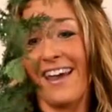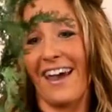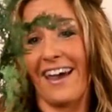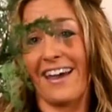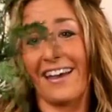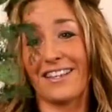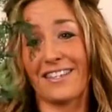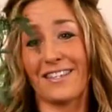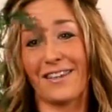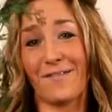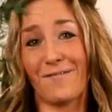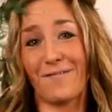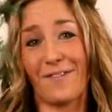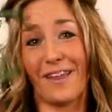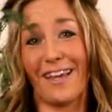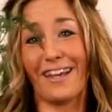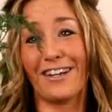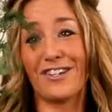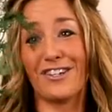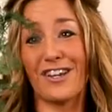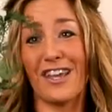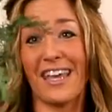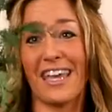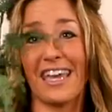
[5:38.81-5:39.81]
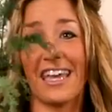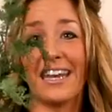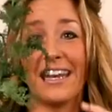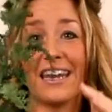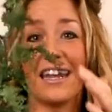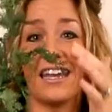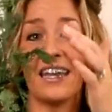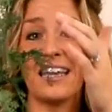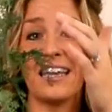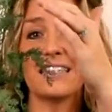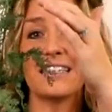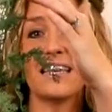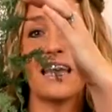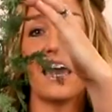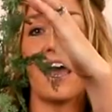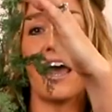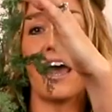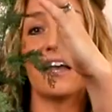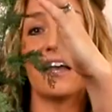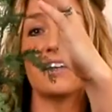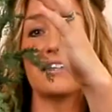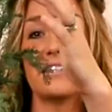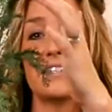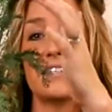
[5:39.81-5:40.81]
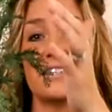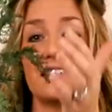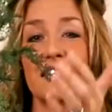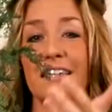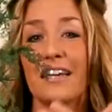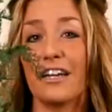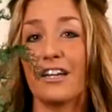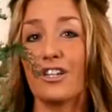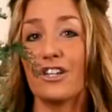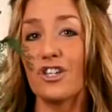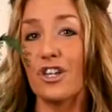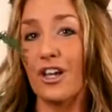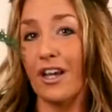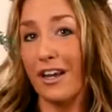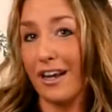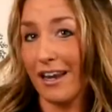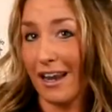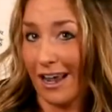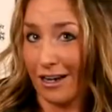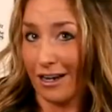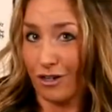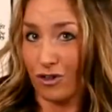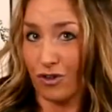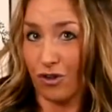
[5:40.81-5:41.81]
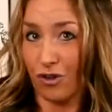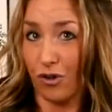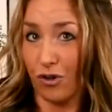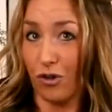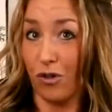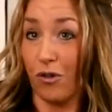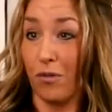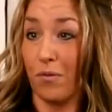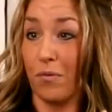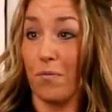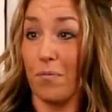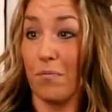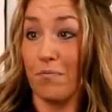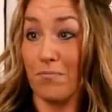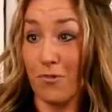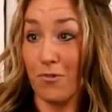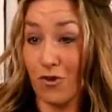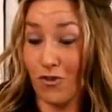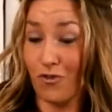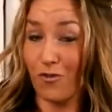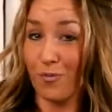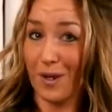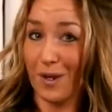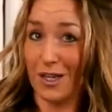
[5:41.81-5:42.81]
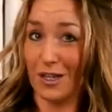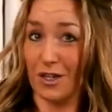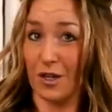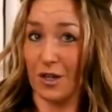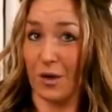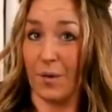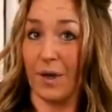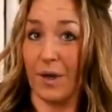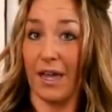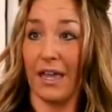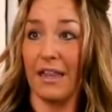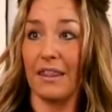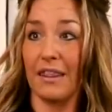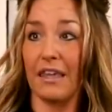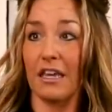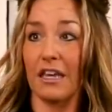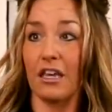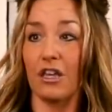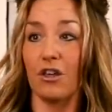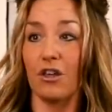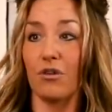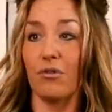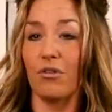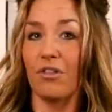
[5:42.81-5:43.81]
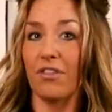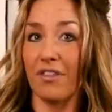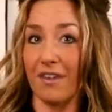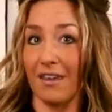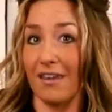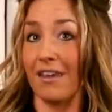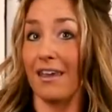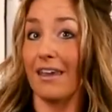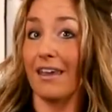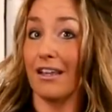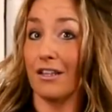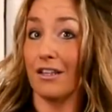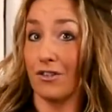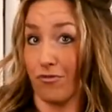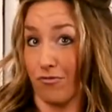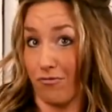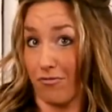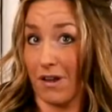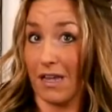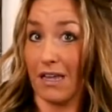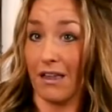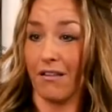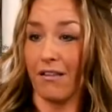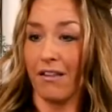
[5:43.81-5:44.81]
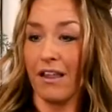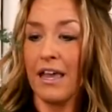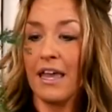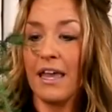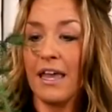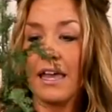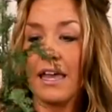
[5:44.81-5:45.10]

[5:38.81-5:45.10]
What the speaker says: as I'm like shaking it, is it has such a natural movement to it that you think it's real.